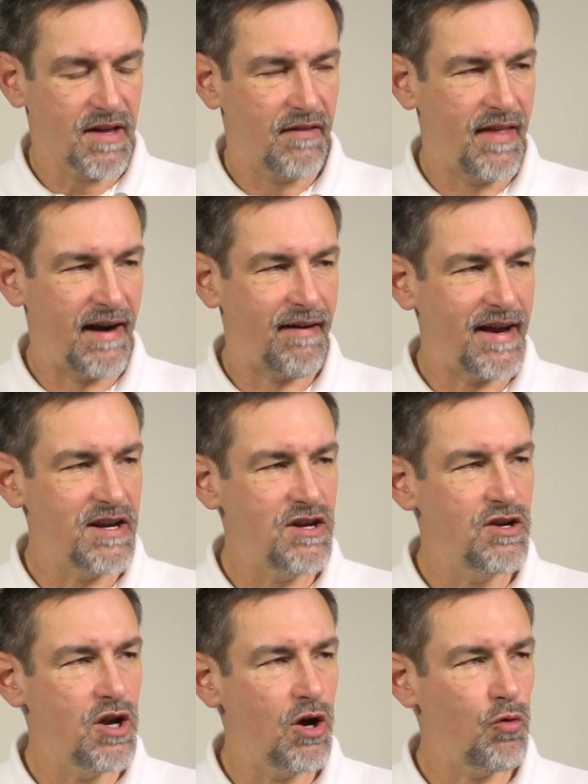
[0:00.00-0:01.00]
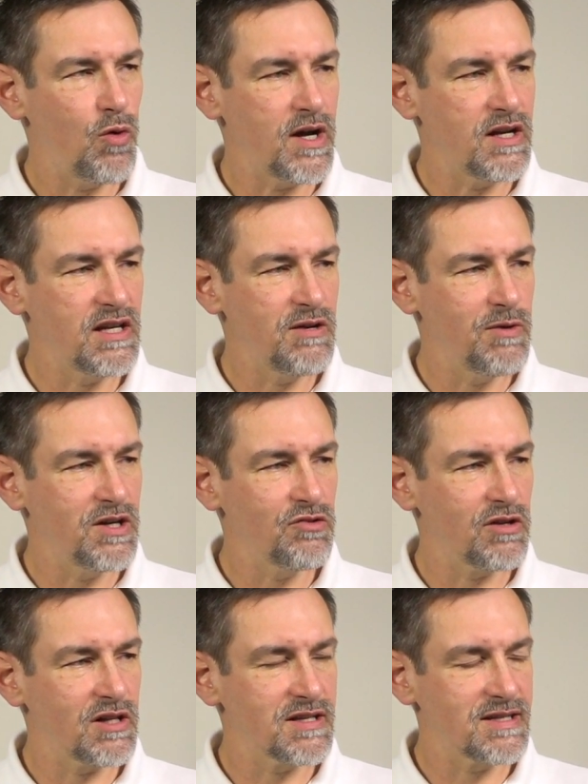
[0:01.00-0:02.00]
There are no
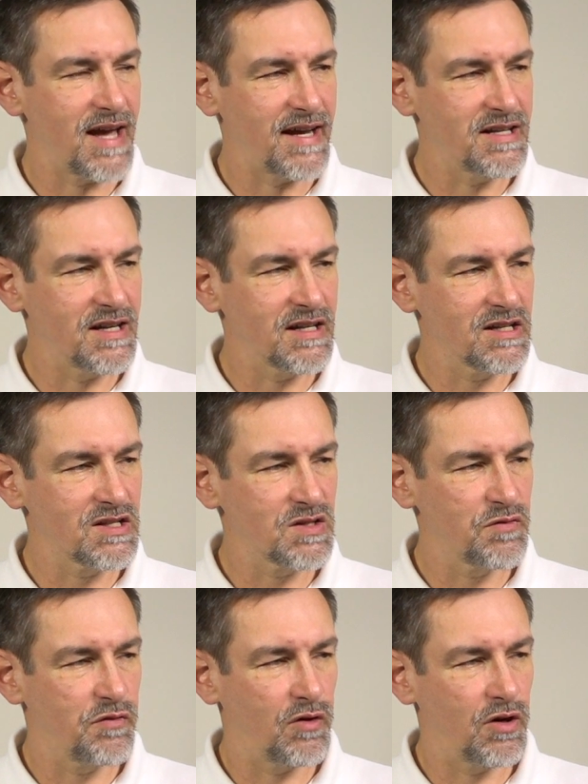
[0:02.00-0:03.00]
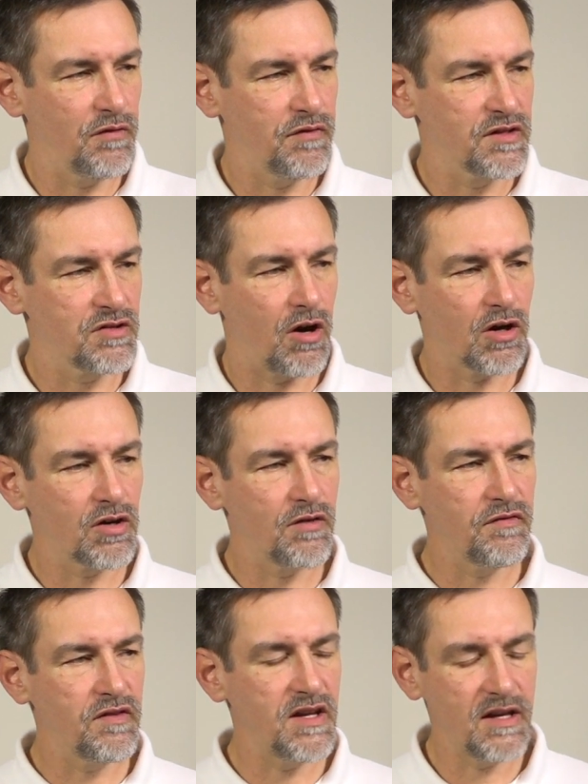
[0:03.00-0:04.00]
individual settings for
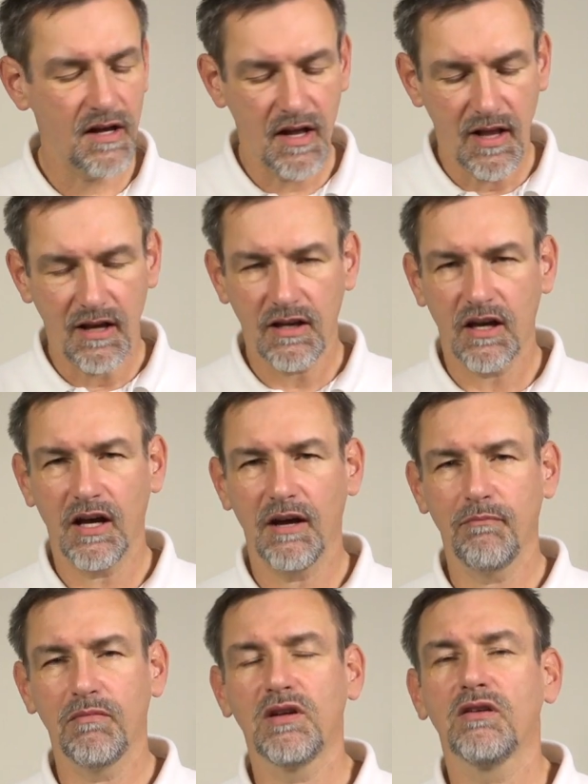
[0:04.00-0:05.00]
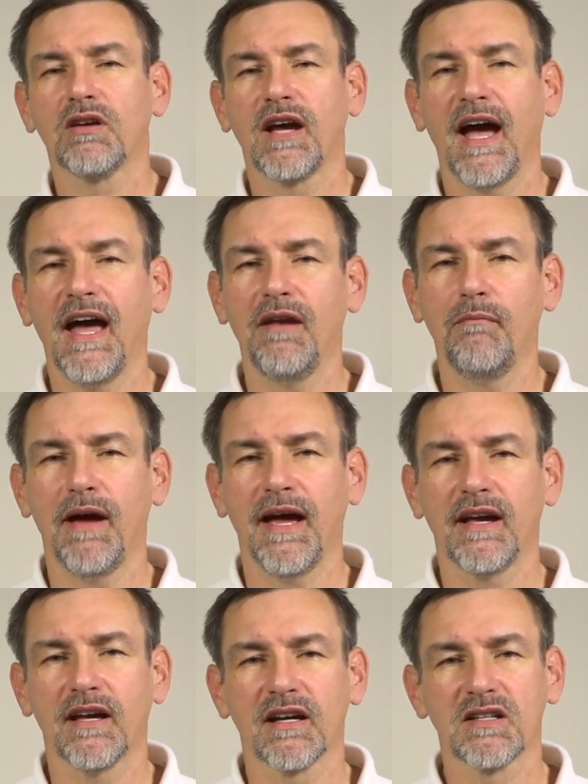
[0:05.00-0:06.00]
photography. You can't
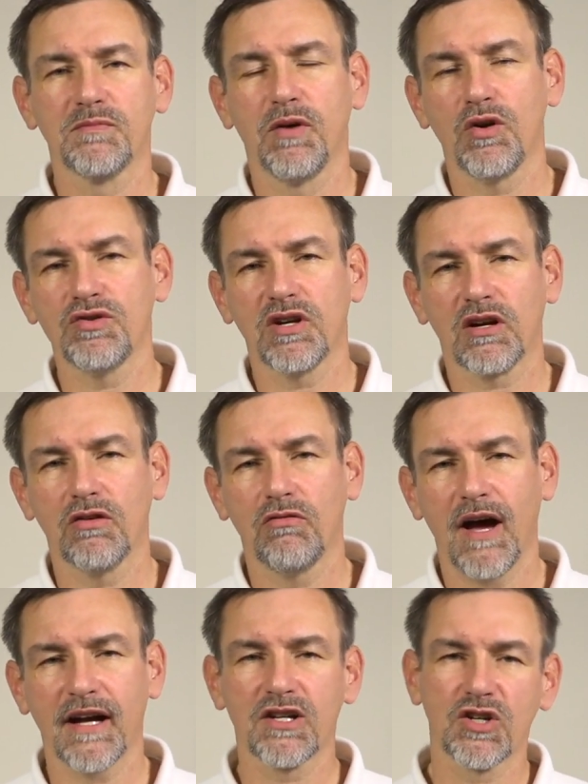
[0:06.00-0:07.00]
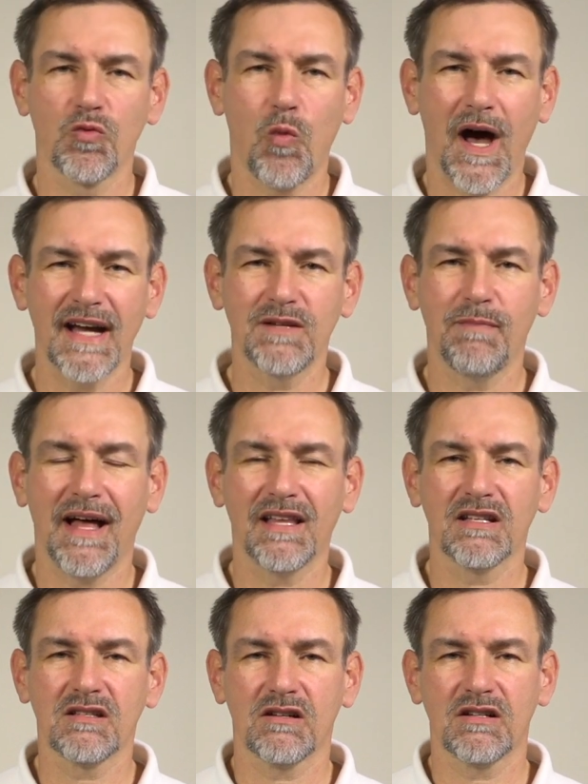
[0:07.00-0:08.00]
make exposure correction, white
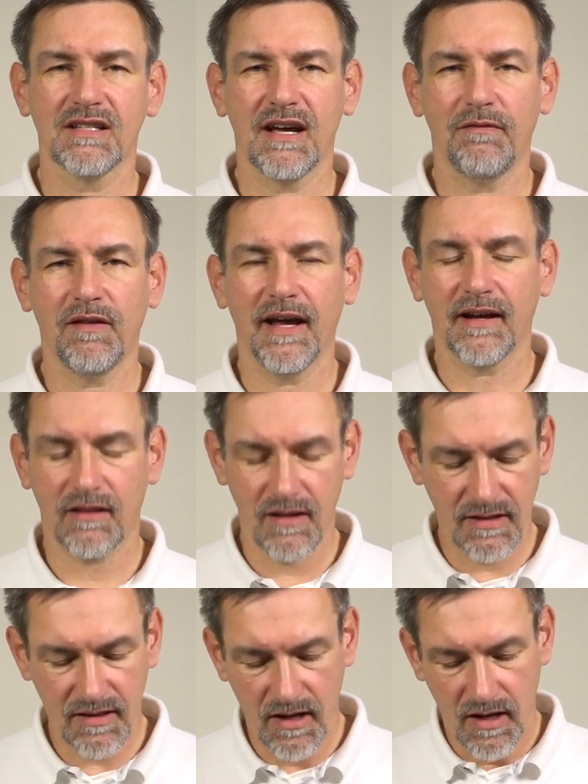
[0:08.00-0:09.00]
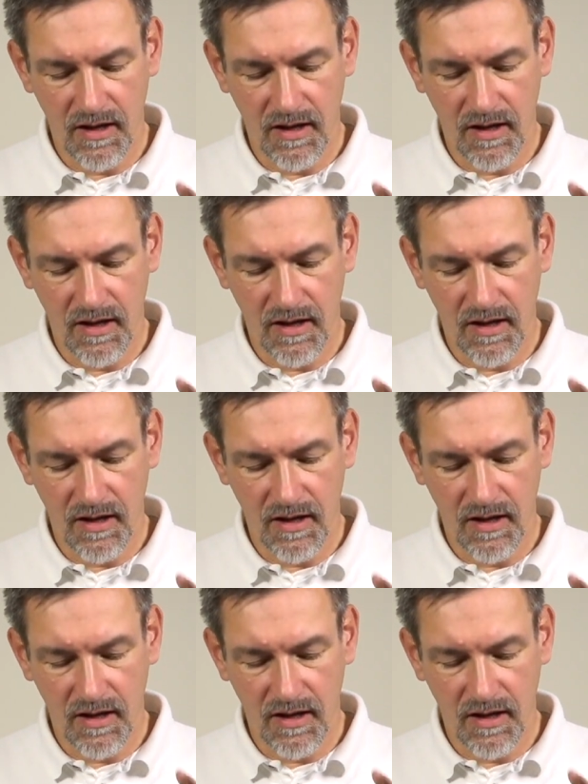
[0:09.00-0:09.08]
balance or stuff like this.